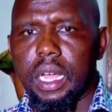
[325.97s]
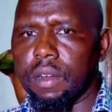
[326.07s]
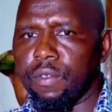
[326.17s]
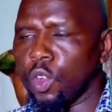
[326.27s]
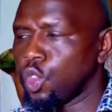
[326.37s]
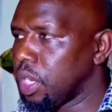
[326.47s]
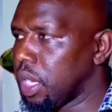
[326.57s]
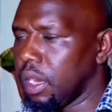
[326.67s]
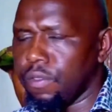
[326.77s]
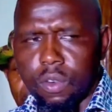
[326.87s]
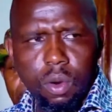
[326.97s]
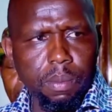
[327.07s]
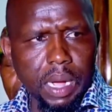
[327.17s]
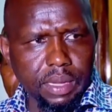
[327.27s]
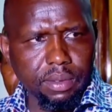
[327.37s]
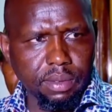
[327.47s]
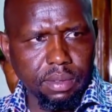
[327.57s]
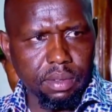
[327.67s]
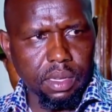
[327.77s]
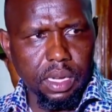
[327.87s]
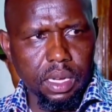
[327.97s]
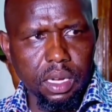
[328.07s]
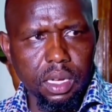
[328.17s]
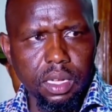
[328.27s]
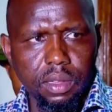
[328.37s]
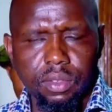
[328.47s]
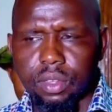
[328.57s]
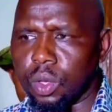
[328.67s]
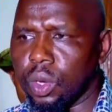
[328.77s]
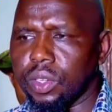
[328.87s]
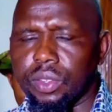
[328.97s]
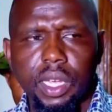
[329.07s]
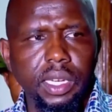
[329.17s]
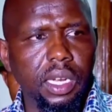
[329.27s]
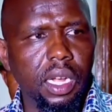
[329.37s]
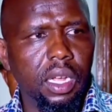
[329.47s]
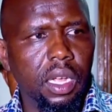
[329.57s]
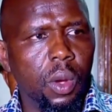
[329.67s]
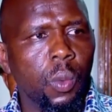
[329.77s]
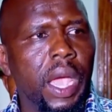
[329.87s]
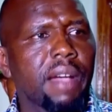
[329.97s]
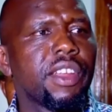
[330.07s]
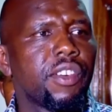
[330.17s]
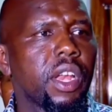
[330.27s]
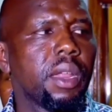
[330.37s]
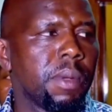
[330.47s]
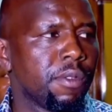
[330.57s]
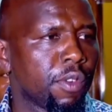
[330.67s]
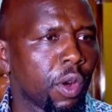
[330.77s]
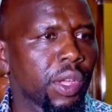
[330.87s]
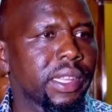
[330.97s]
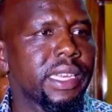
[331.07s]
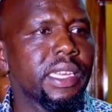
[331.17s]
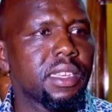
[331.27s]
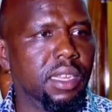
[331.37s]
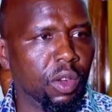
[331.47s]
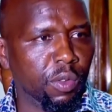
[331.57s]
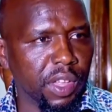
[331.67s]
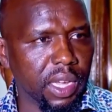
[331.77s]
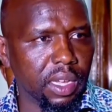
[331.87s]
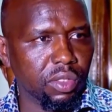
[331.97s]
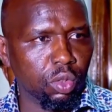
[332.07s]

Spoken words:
Unfortunately, from us in the security sector, we haven't really been following the detail of the case.